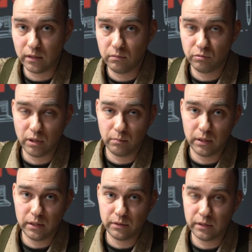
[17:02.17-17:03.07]
and
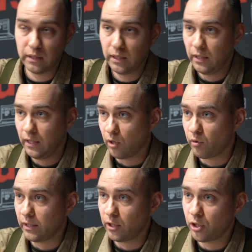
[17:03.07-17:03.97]
somebody's
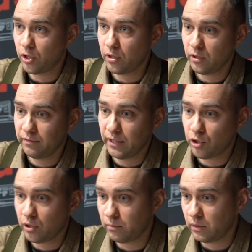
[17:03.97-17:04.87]
reddish
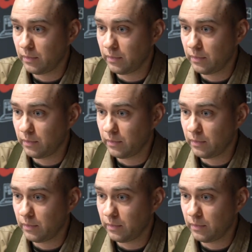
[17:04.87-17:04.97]
vegetable